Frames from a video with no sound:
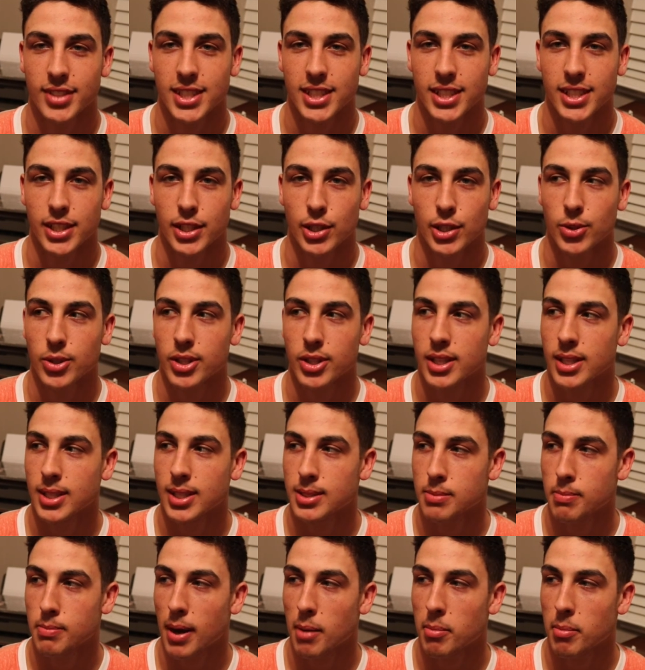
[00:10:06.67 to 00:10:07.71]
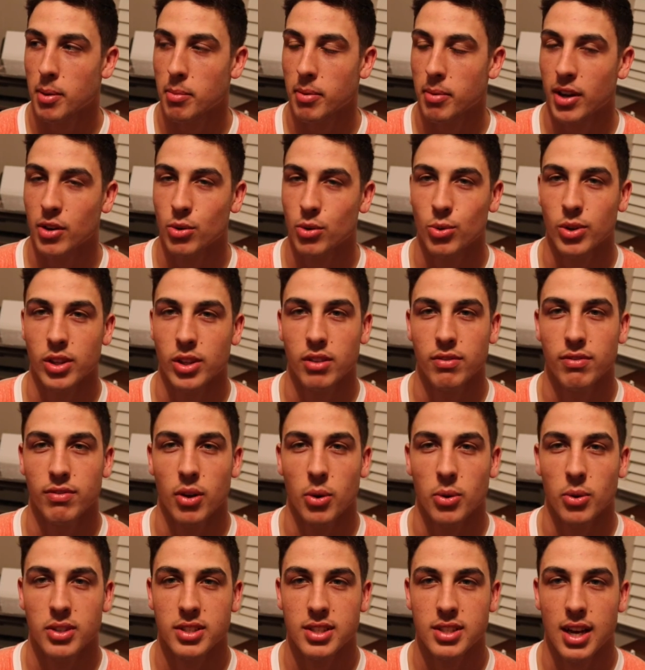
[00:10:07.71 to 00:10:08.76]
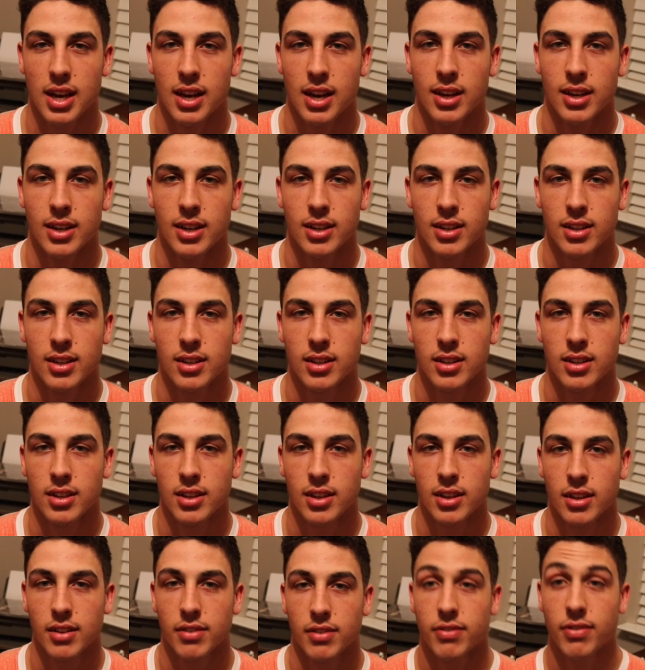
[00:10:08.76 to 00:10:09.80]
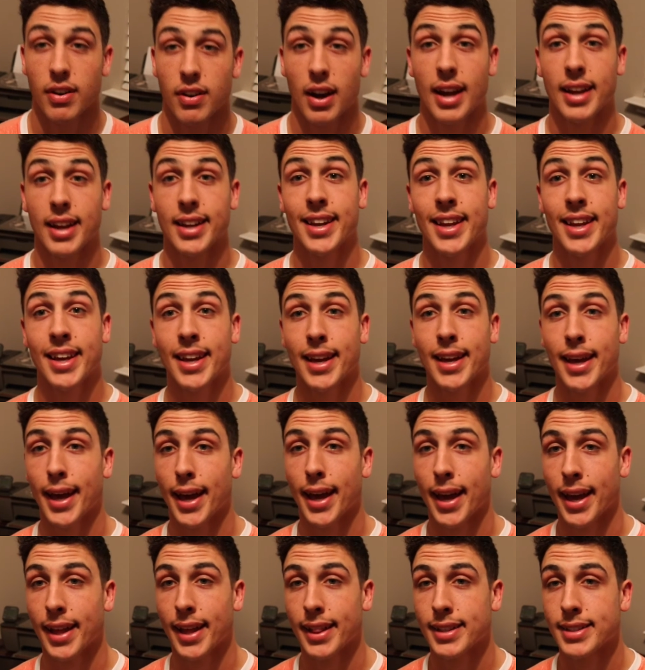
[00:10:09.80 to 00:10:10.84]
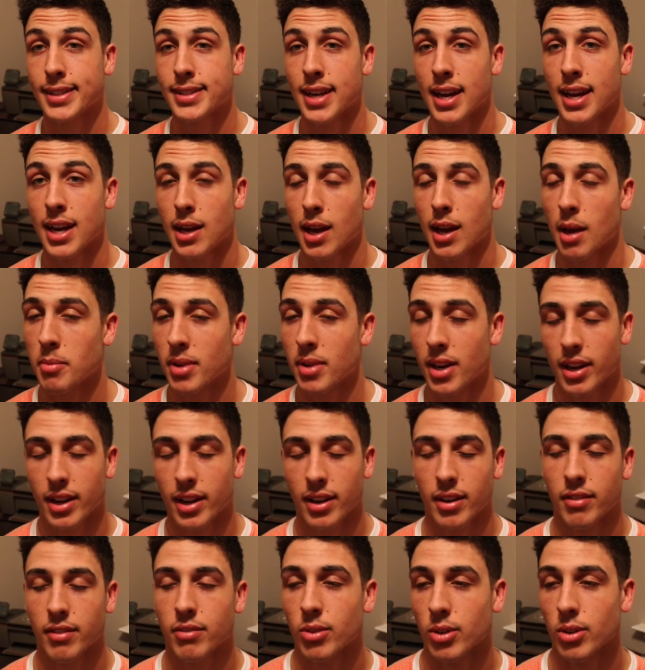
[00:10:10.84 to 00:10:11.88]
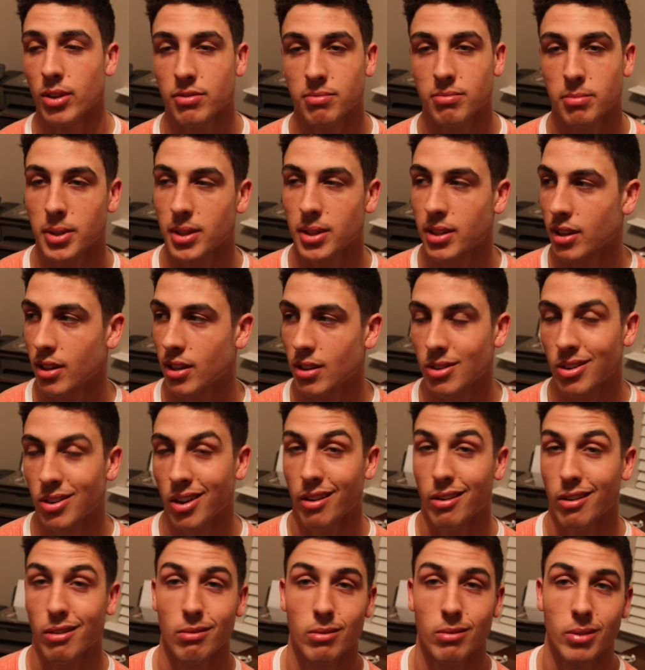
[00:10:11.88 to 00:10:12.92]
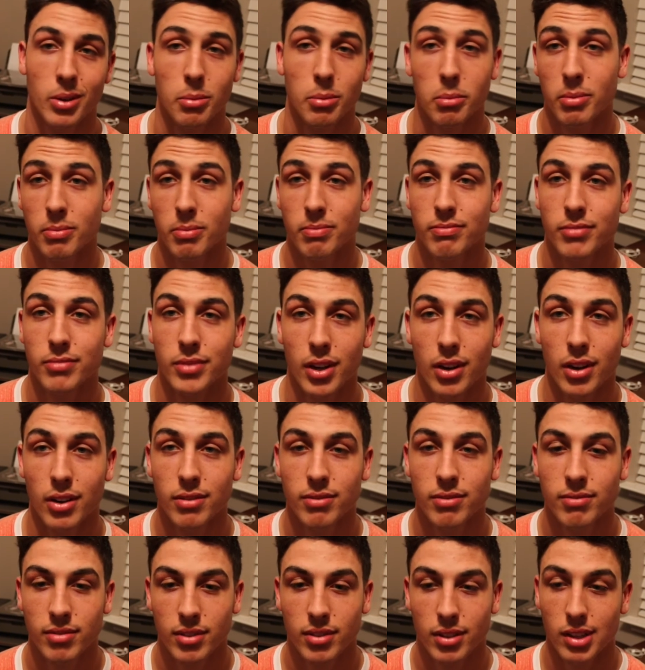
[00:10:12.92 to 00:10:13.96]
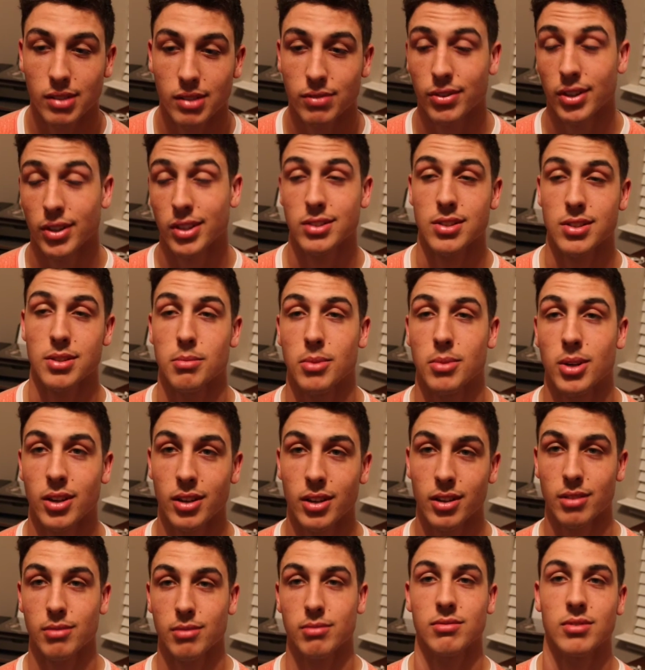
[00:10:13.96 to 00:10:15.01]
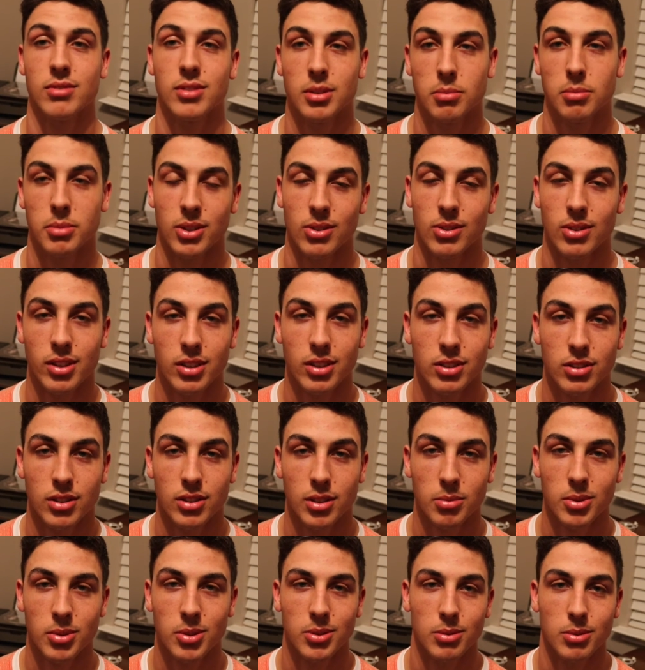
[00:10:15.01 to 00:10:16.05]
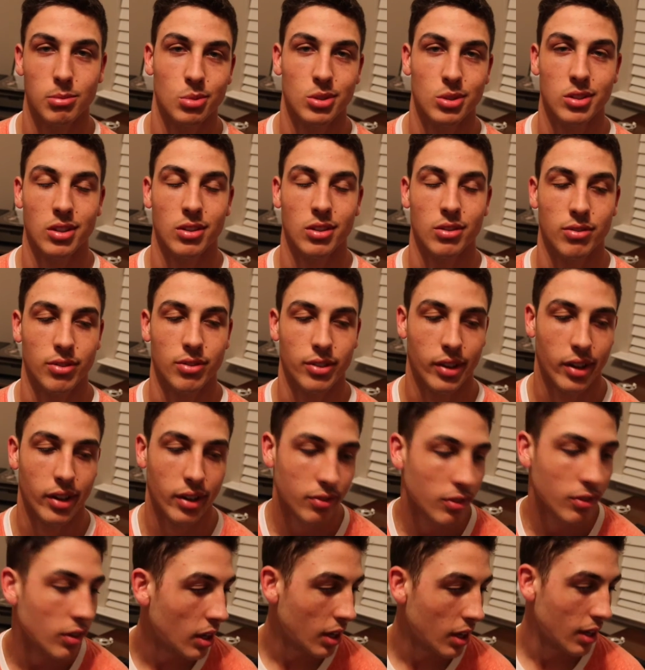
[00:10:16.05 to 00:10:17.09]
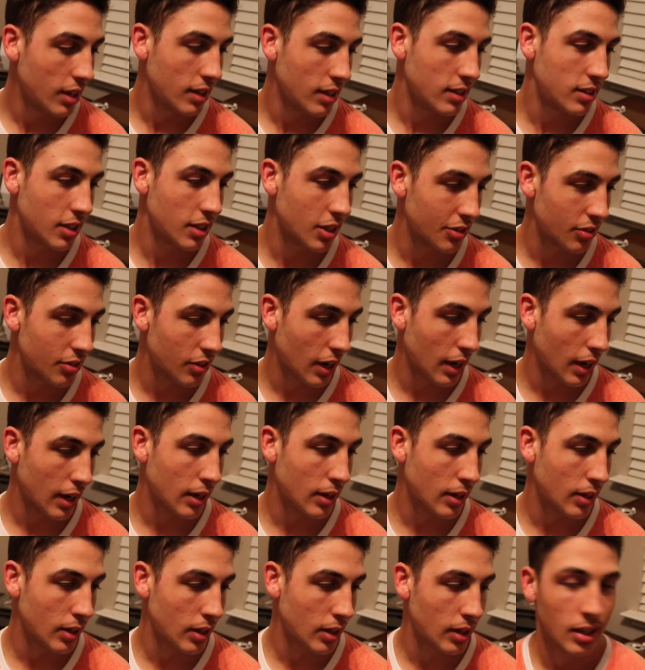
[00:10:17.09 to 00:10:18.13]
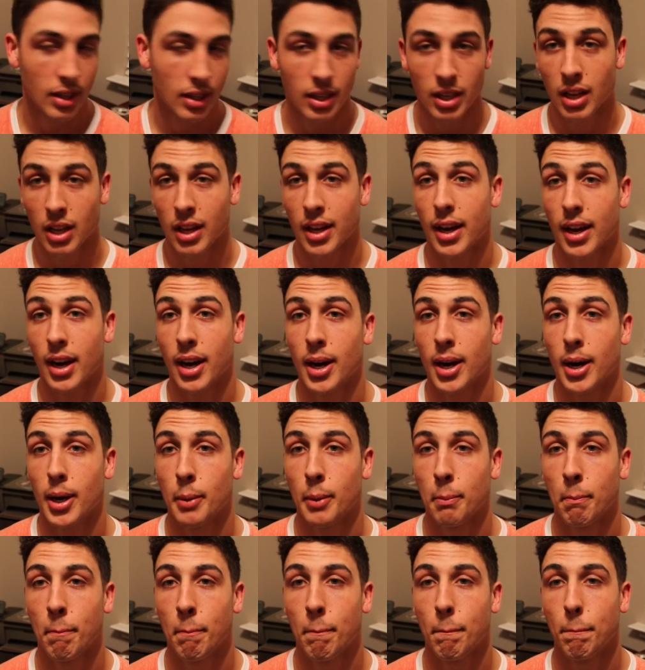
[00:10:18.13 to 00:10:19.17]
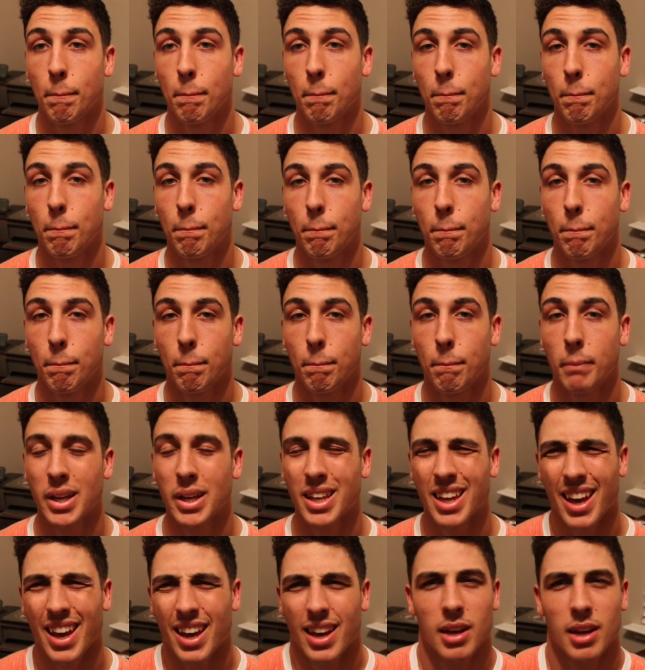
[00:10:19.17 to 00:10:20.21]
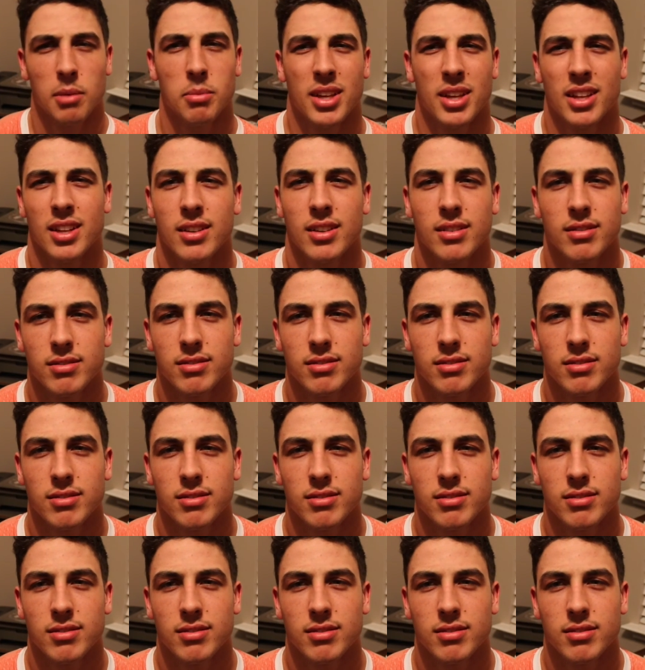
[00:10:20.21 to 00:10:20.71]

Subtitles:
you know, when things pop up, I don't really focus on finding at the time. I mean, I have been like, okay, I want to, you know, gotta find somebody. I want to be in a relationship. I don't want to be single for life. Single for L. But yeah, I mean,